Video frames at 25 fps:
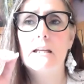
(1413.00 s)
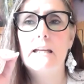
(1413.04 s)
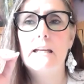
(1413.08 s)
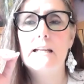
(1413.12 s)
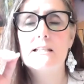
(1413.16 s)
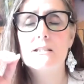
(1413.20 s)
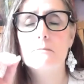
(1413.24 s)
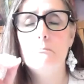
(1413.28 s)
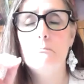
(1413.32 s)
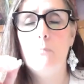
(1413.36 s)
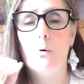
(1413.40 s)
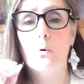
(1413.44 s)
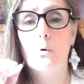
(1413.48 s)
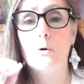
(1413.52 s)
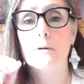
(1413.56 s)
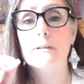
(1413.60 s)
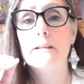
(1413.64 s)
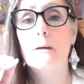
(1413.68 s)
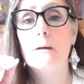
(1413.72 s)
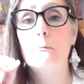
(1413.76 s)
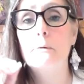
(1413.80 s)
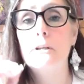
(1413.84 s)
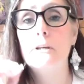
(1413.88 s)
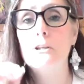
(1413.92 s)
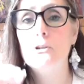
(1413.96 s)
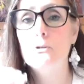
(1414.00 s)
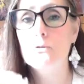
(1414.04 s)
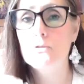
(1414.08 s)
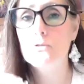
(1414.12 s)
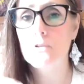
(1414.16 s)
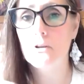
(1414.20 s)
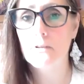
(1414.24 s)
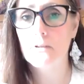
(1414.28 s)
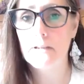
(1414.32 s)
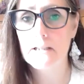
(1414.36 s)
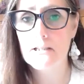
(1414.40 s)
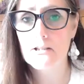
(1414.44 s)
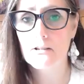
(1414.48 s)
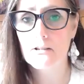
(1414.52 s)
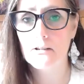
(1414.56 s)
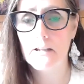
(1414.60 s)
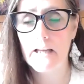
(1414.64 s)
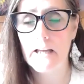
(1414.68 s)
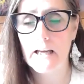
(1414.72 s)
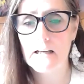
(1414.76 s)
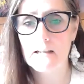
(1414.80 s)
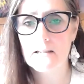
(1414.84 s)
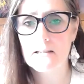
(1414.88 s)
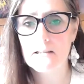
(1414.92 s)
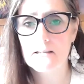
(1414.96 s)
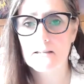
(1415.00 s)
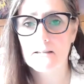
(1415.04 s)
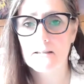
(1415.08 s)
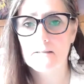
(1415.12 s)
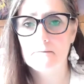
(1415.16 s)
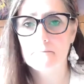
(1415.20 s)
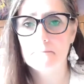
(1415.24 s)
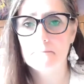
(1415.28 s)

It's important that we use our intellect.